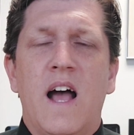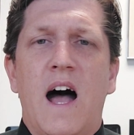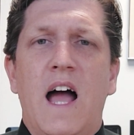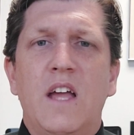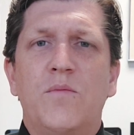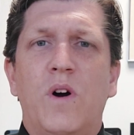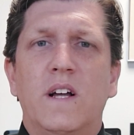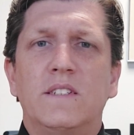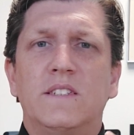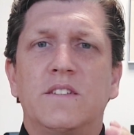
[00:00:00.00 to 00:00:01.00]
I
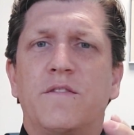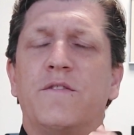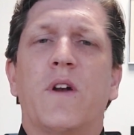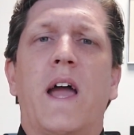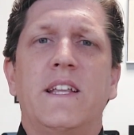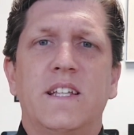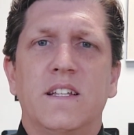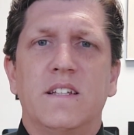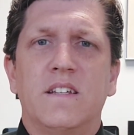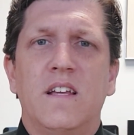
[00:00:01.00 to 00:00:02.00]
was
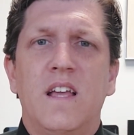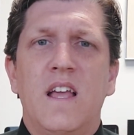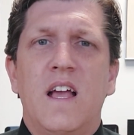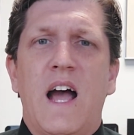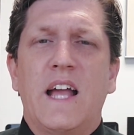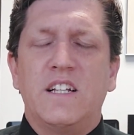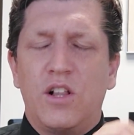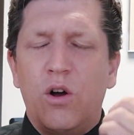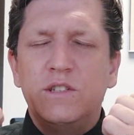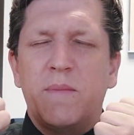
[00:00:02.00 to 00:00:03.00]
frightened. I
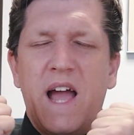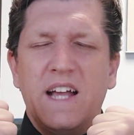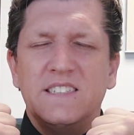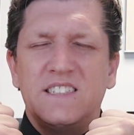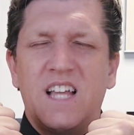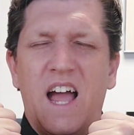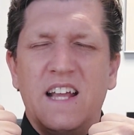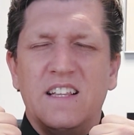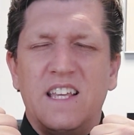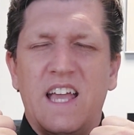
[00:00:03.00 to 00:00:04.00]
closed my eyes
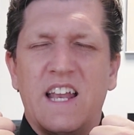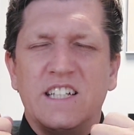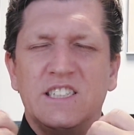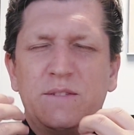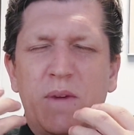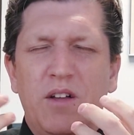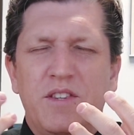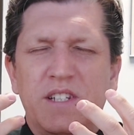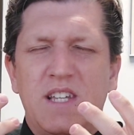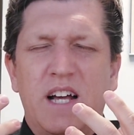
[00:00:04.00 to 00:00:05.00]
tightly and I
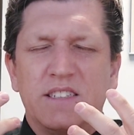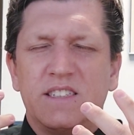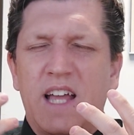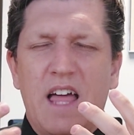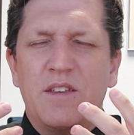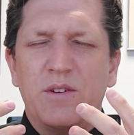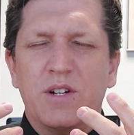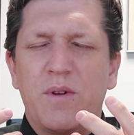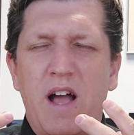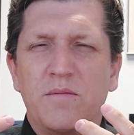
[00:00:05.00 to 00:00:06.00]
smelled the dust gathering
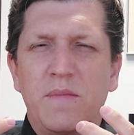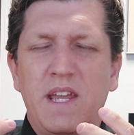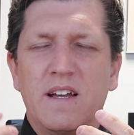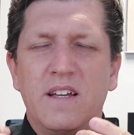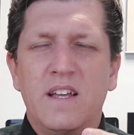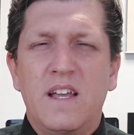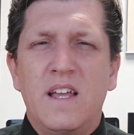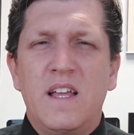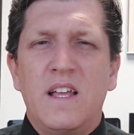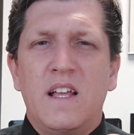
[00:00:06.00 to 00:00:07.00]
around me.
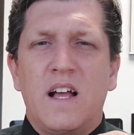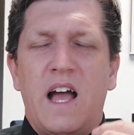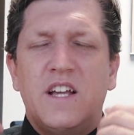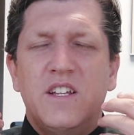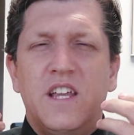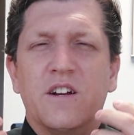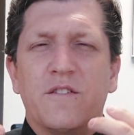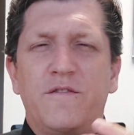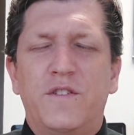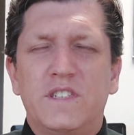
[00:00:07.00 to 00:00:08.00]
I could hear
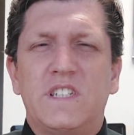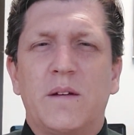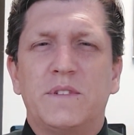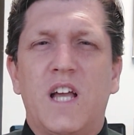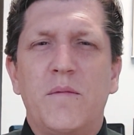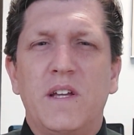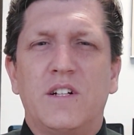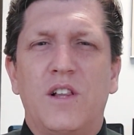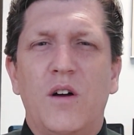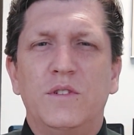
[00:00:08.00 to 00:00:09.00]
footsteps coming
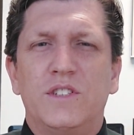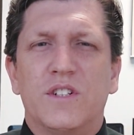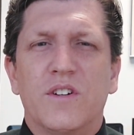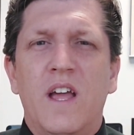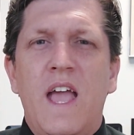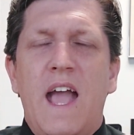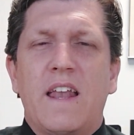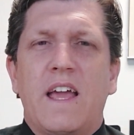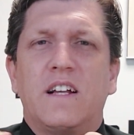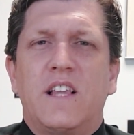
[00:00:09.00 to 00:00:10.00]
closer
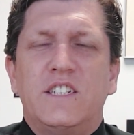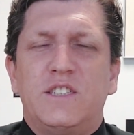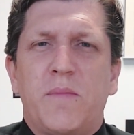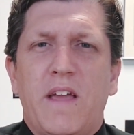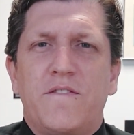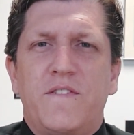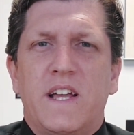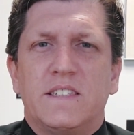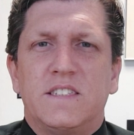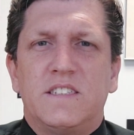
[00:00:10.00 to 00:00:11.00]
and I clenched my
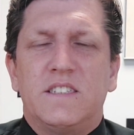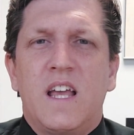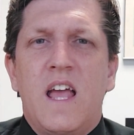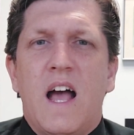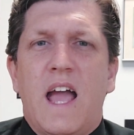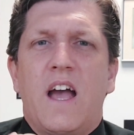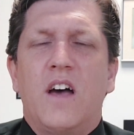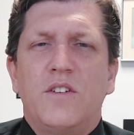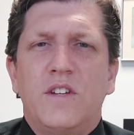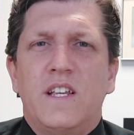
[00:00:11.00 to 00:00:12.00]
fists. I
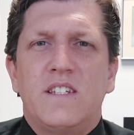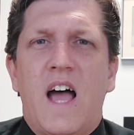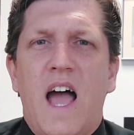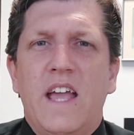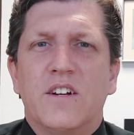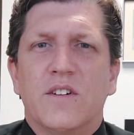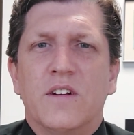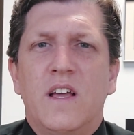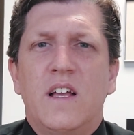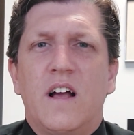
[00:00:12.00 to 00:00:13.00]
huddled in
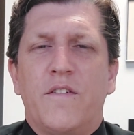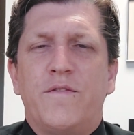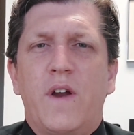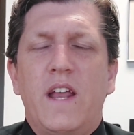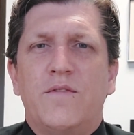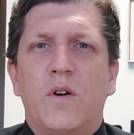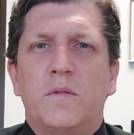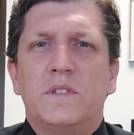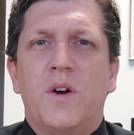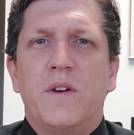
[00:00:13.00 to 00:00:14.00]
tighter, afraid of what
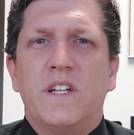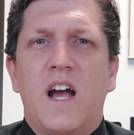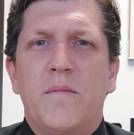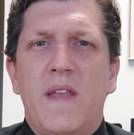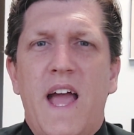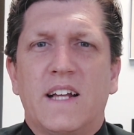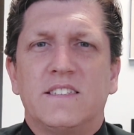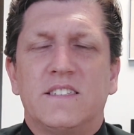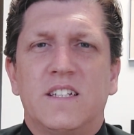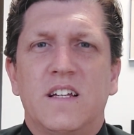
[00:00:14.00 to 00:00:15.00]
was going to come
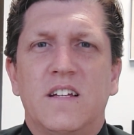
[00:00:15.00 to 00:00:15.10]
next.